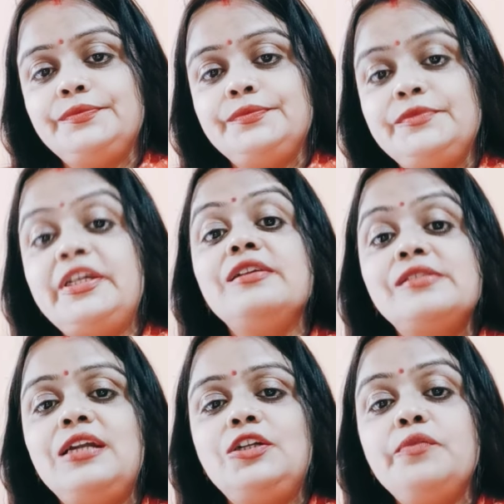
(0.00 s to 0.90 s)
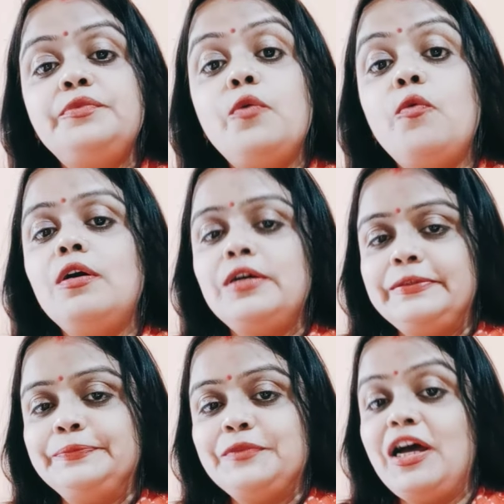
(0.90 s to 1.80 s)
The result of the war
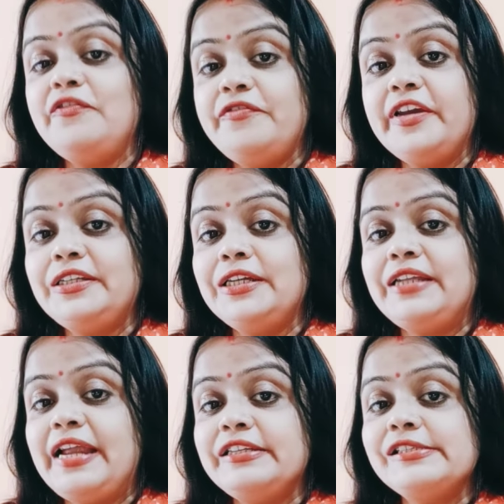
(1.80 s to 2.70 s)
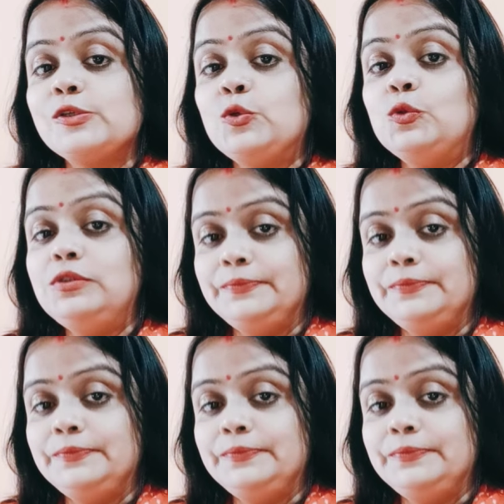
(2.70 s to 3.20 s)
affected that school.